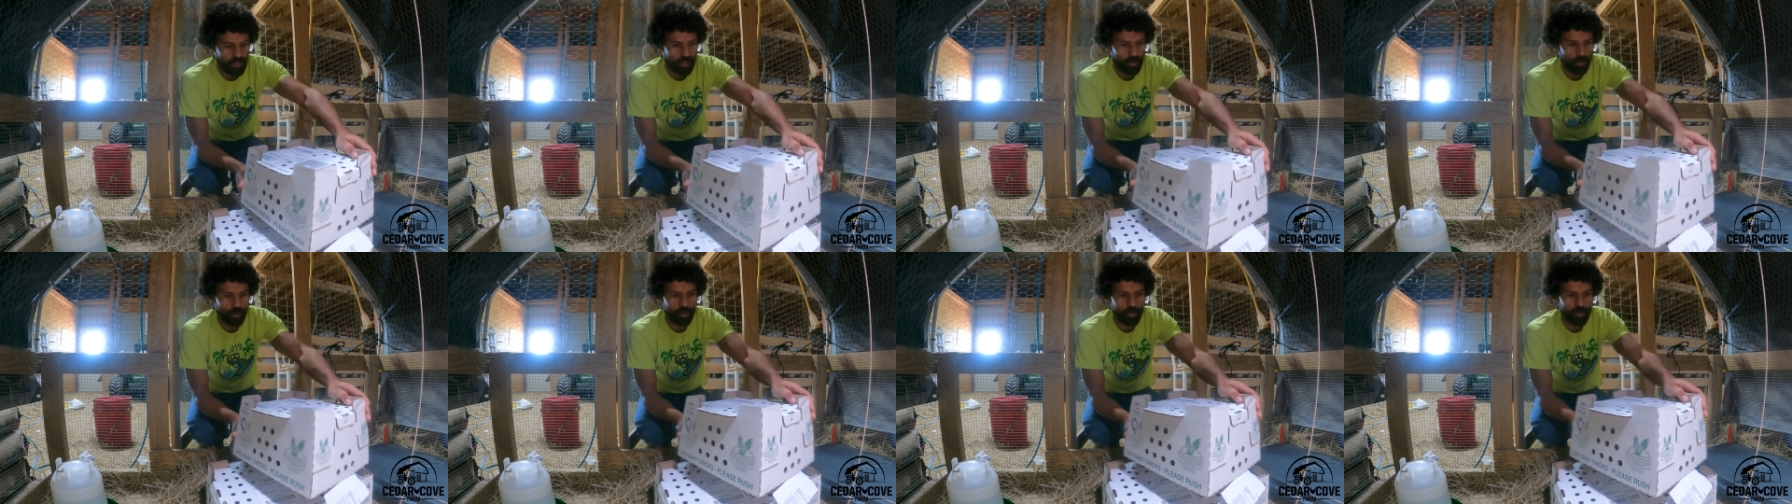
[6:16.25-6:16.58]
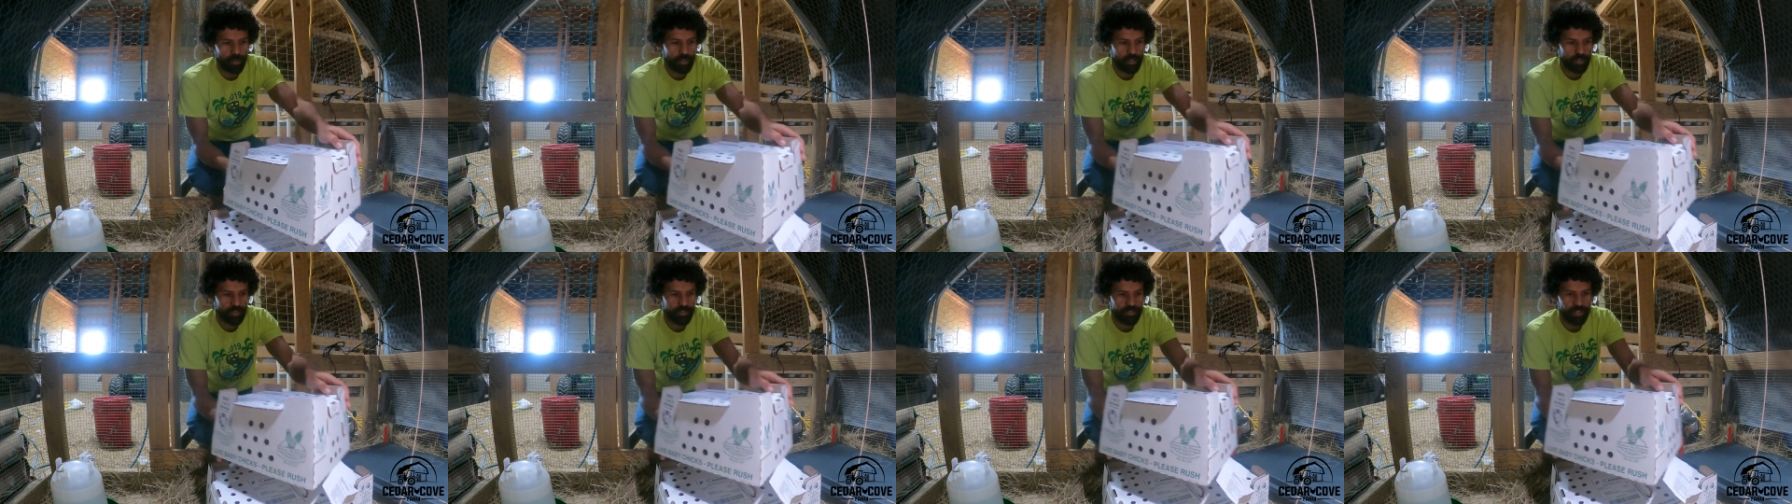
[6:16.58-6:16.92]

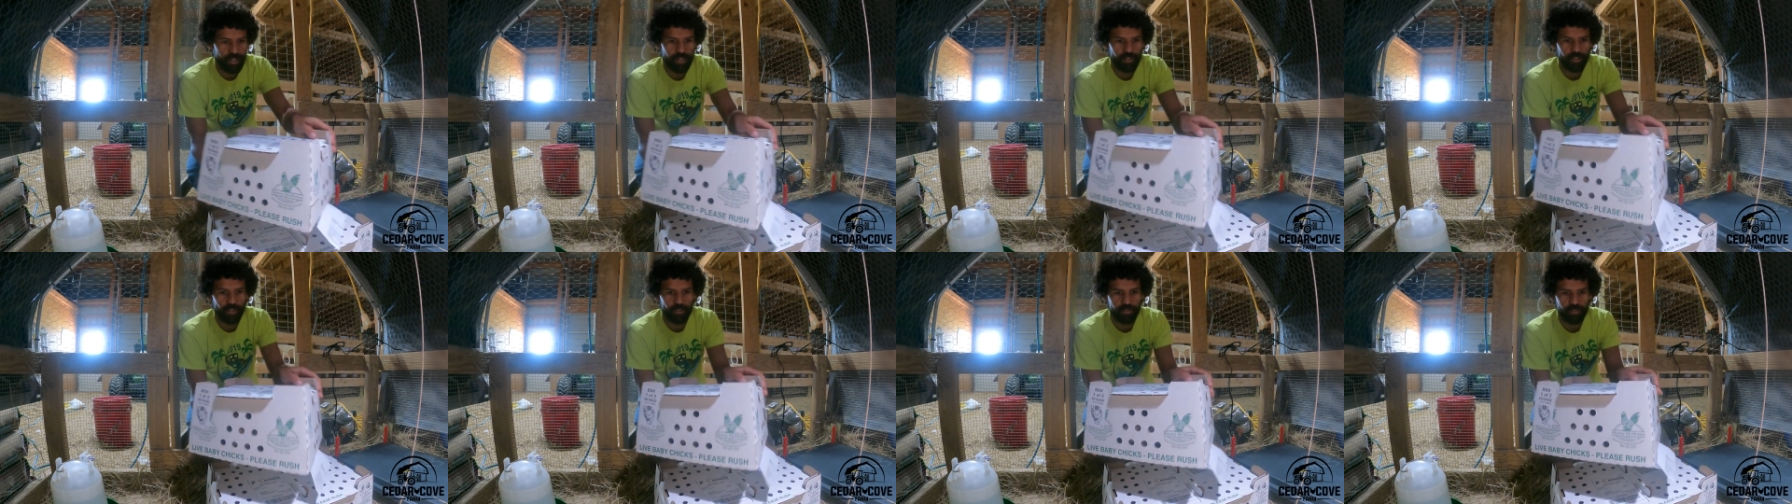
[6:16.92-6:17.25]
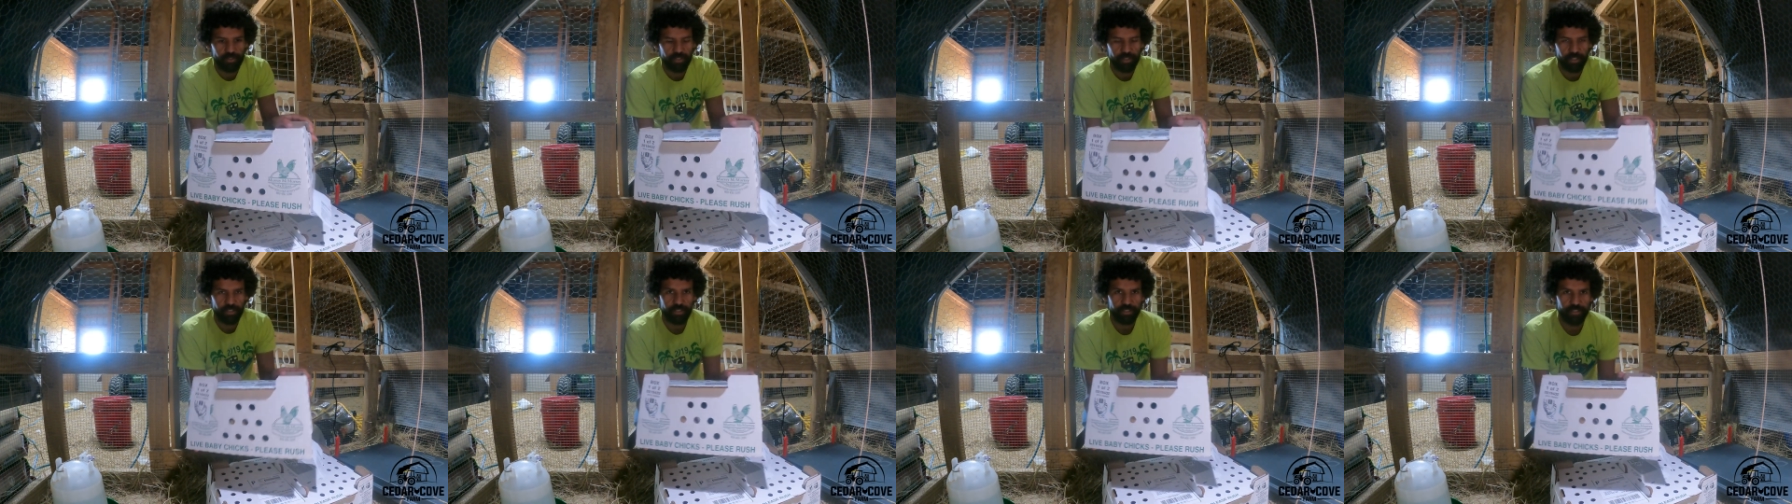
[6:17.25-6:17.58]
ordering
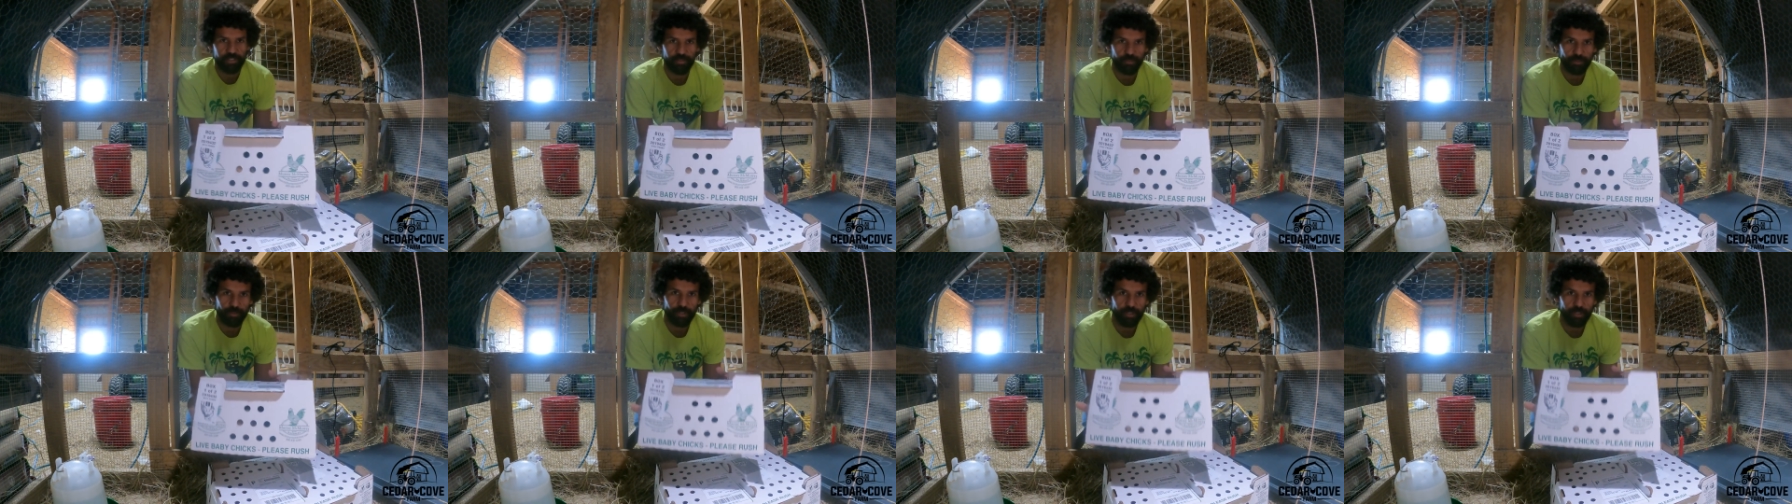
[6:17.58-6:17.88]
day-old chicks